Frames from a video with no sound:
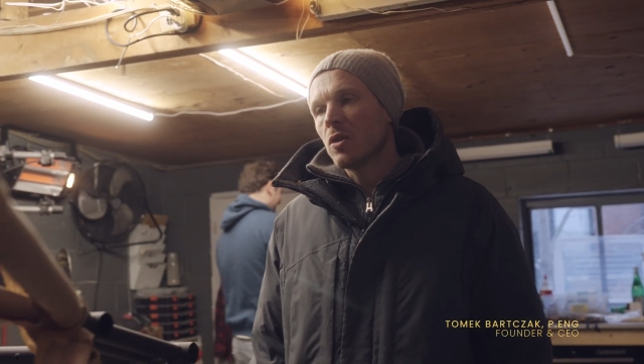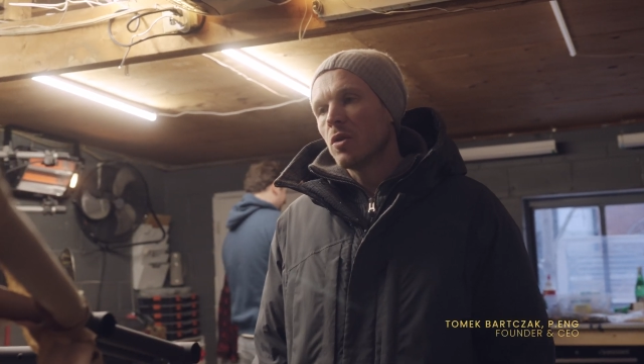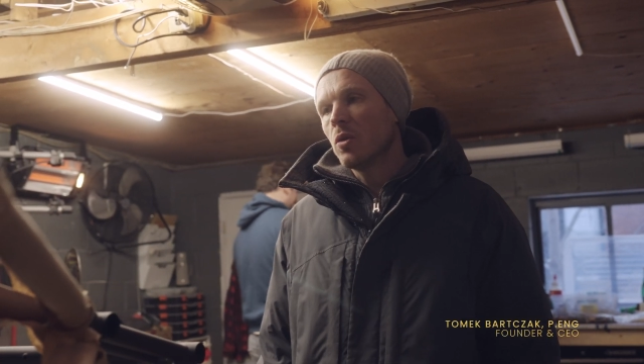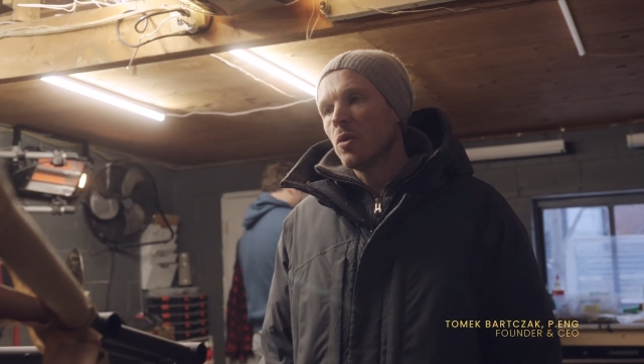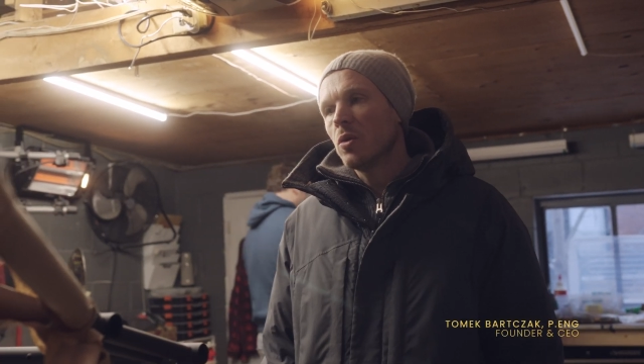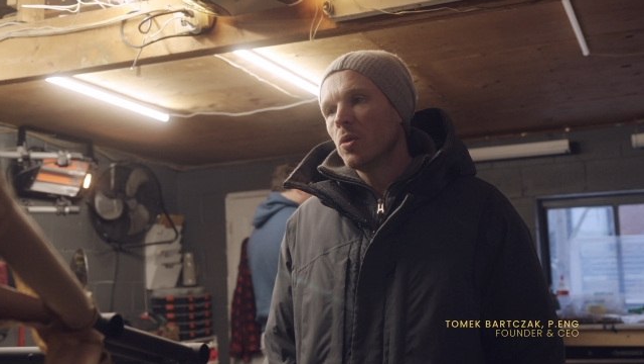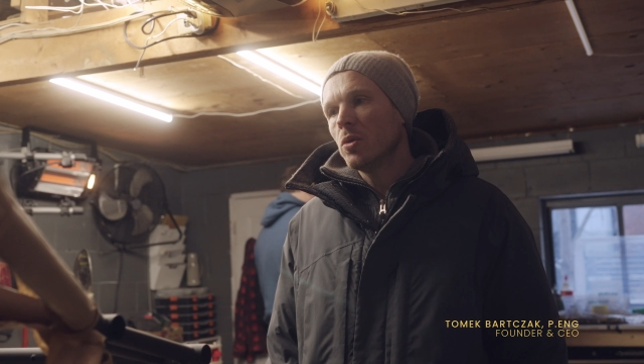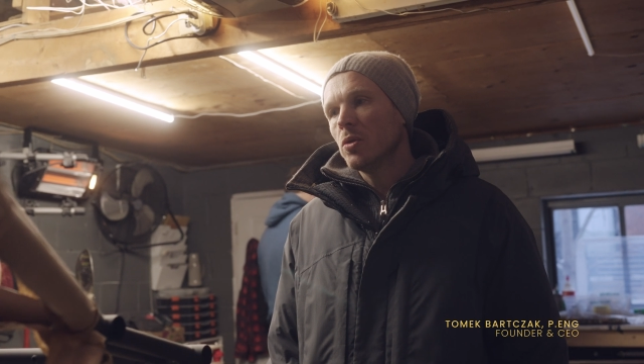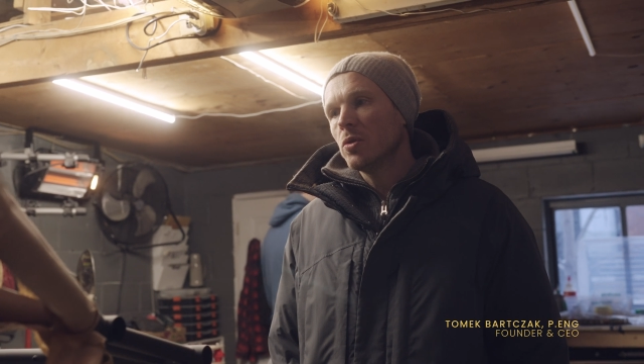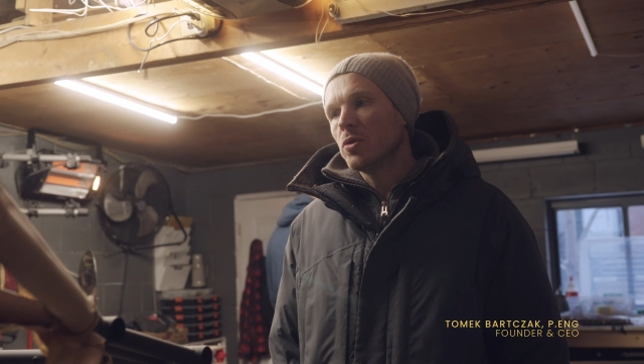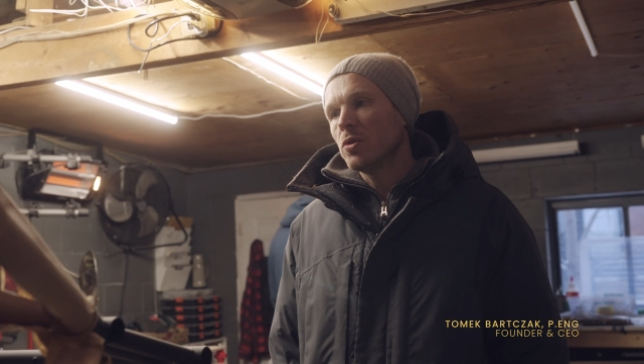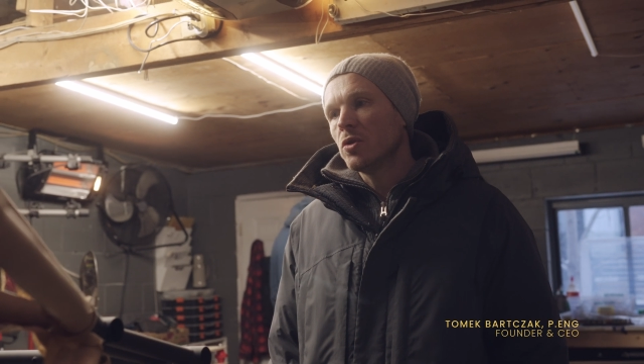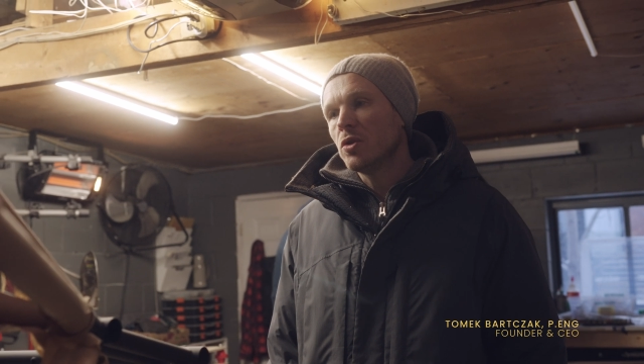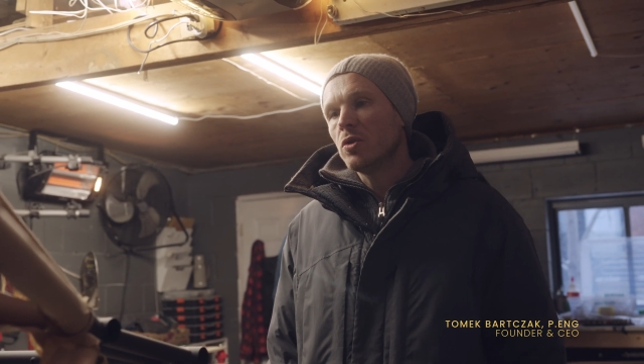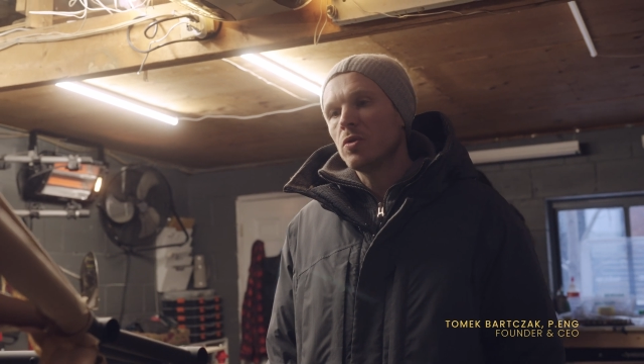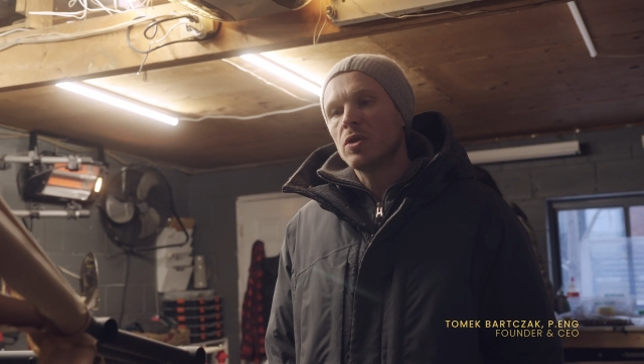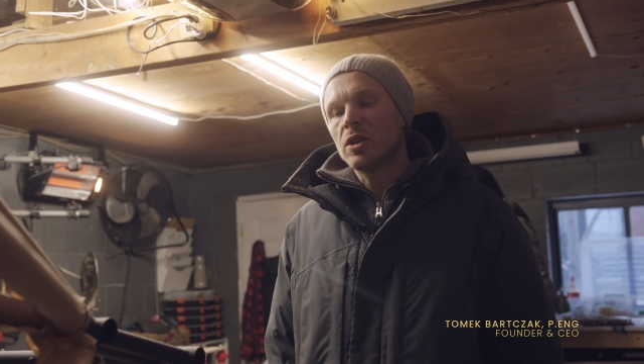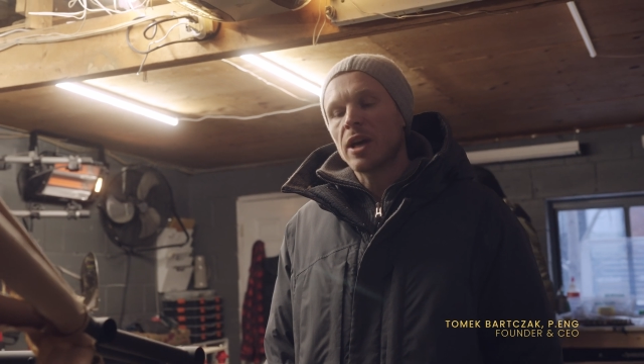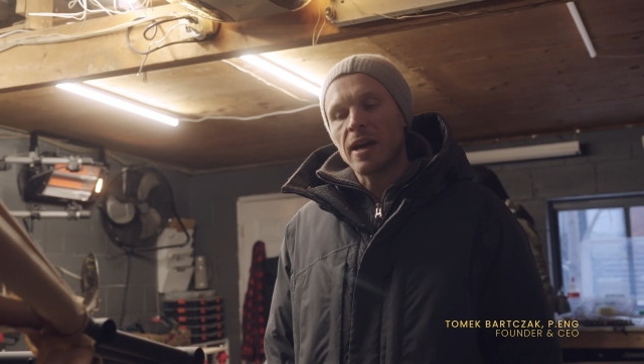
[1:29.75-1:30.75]
whole
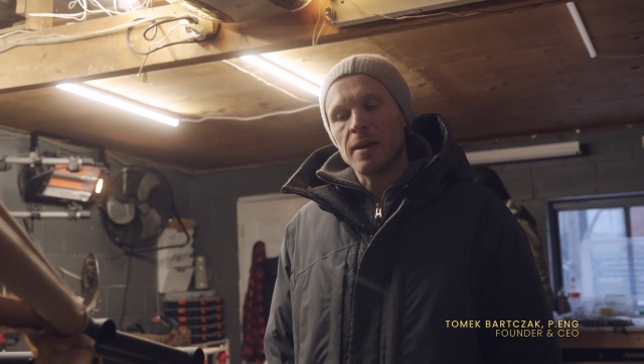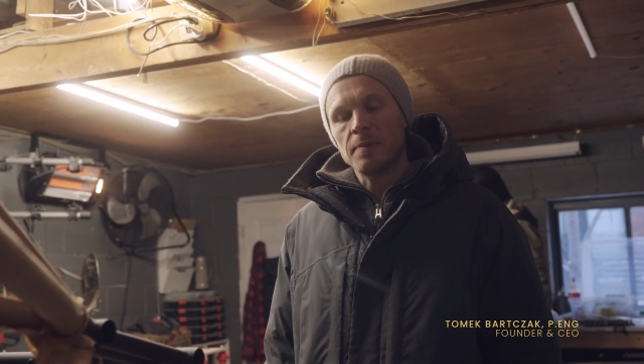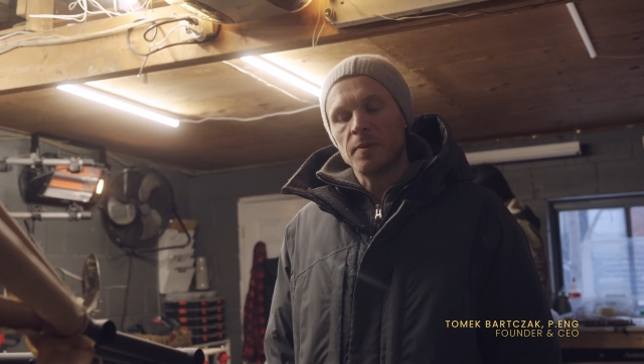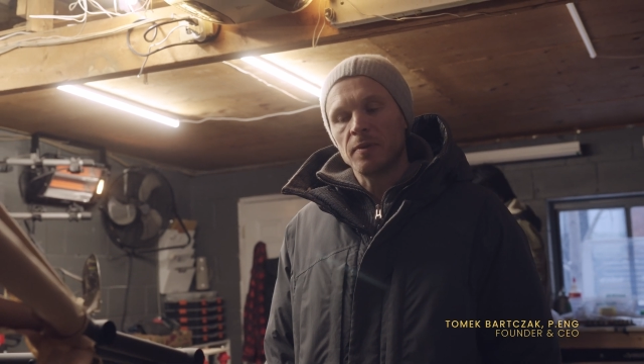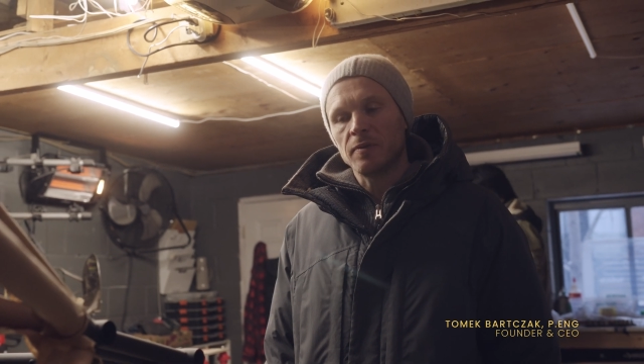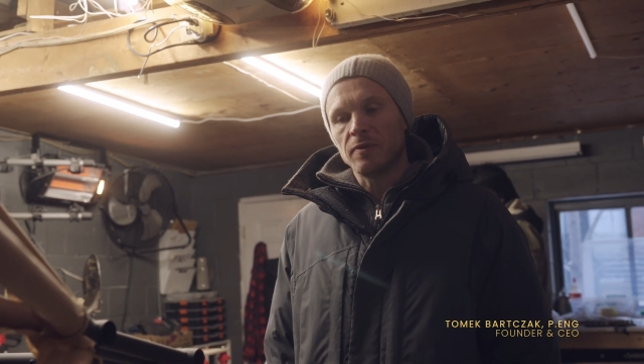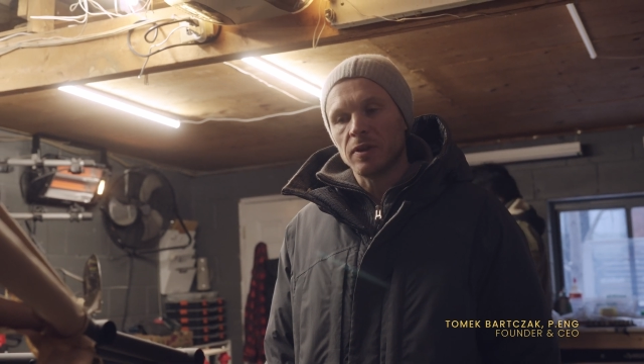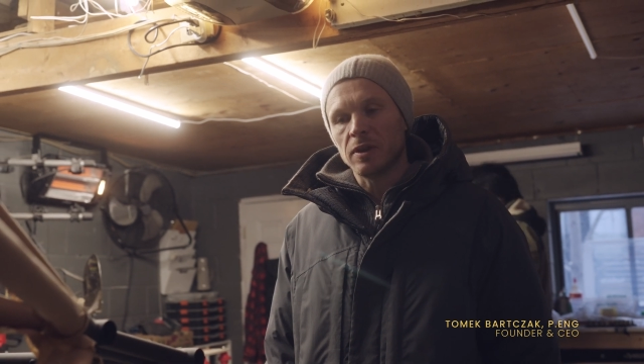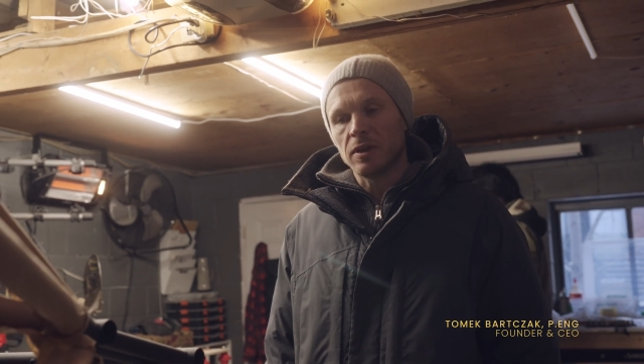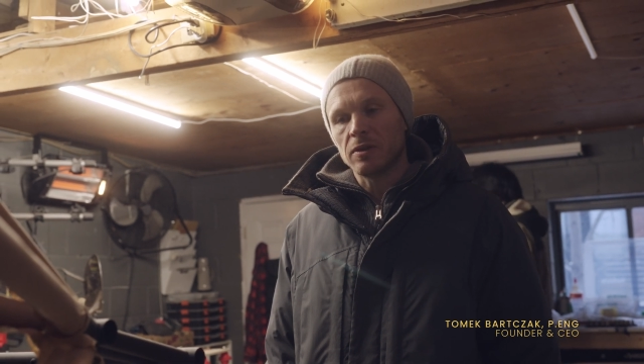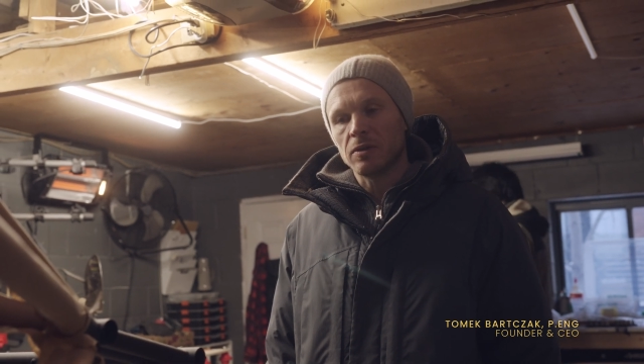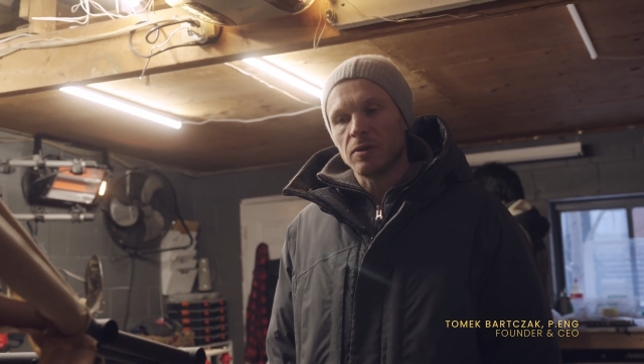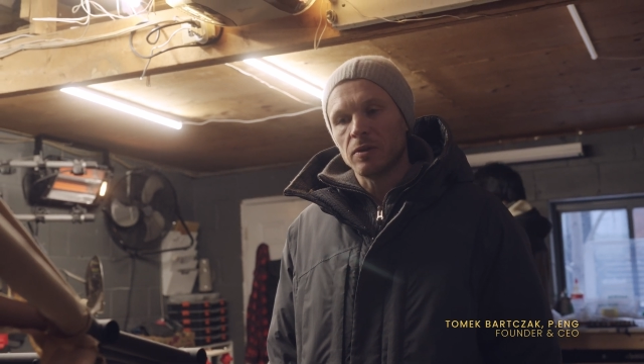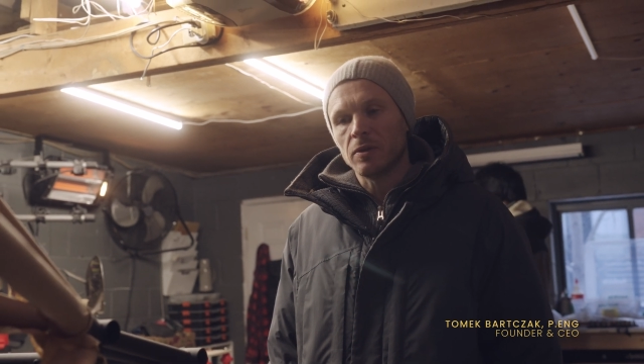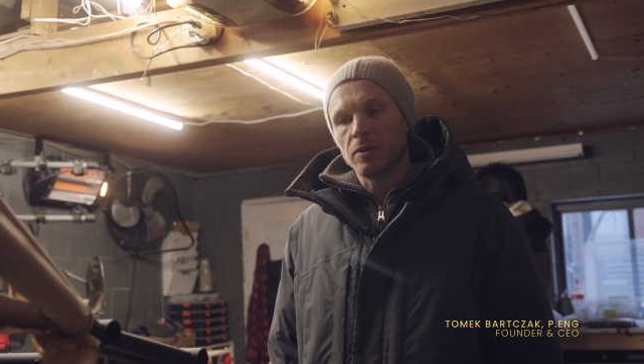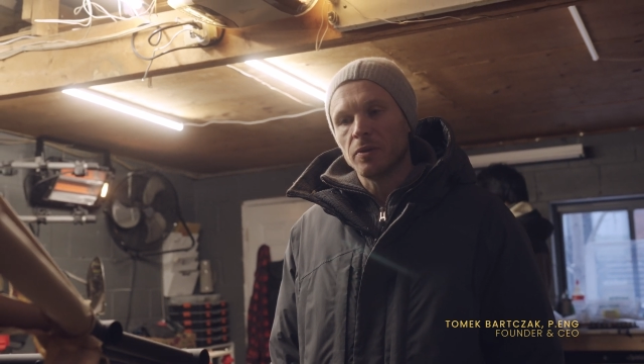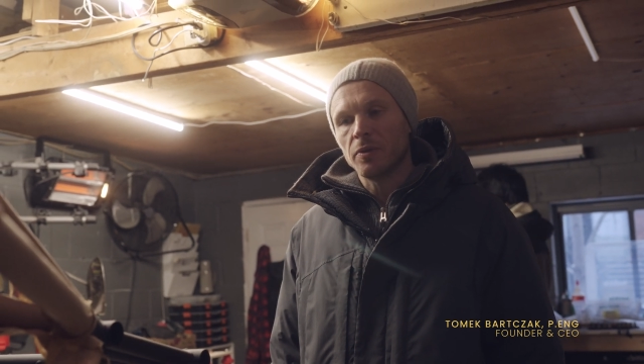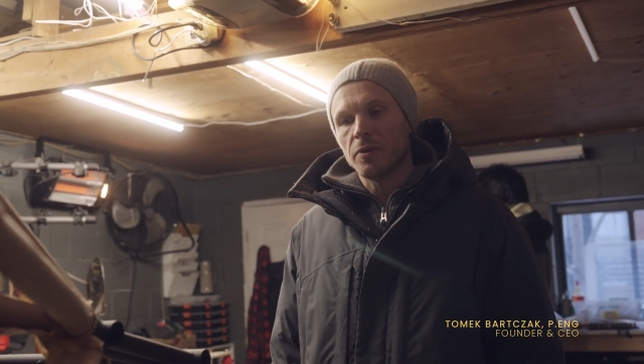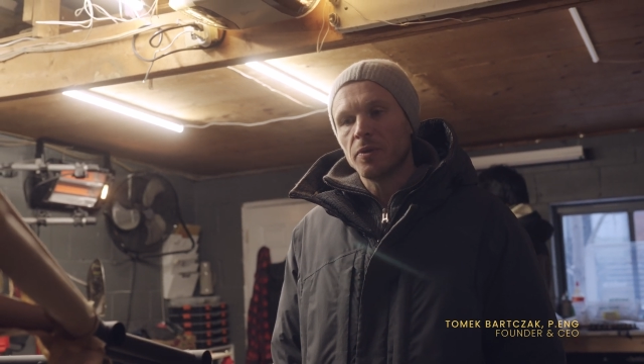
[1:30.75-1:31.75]
new type of vehicle.